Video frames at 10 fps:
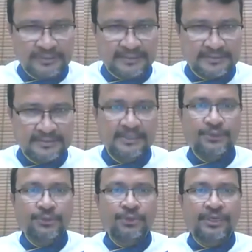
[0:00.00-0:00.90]
things
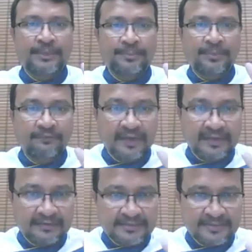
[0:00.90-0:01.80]
you keep a
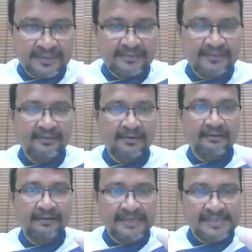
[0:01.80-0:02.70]
very restricted
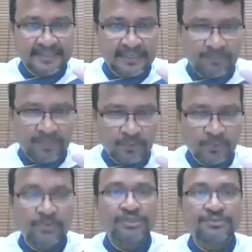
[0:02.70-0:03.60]
rationed
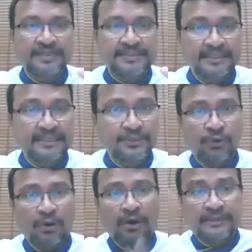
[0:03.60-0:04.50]
menu, especially
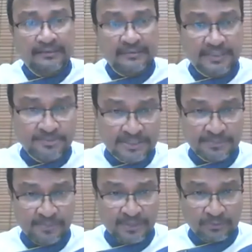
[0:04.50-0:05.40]
you call it a
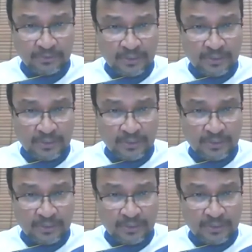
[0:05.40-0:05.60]
Christmas menu